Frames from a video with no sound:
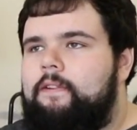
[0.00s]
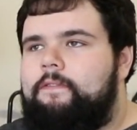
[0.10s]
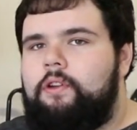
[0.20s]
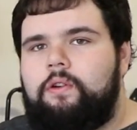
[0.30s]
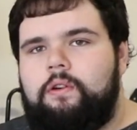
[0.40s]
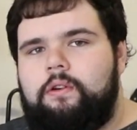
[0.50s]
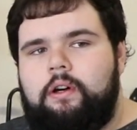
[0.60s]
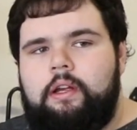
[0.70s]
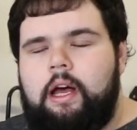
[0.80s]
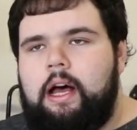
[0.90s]

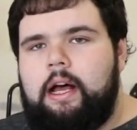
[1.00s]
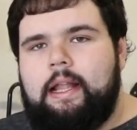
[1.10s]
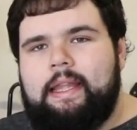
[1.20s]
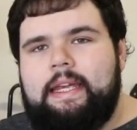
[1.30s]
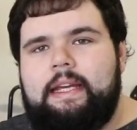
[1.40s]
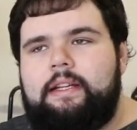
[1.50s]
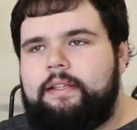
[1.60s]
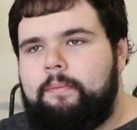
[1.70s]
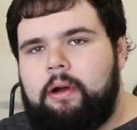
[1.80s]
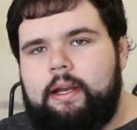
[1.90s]
fuel leak
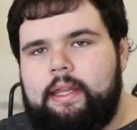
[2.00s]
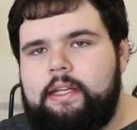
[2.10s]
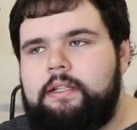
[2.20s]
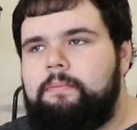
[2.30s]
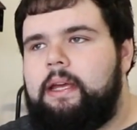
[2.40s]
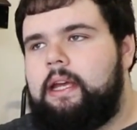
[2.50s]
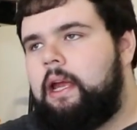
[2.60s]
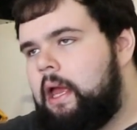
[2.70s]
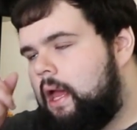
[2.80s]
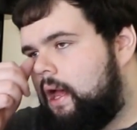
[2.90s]
somewhere in the engine bay,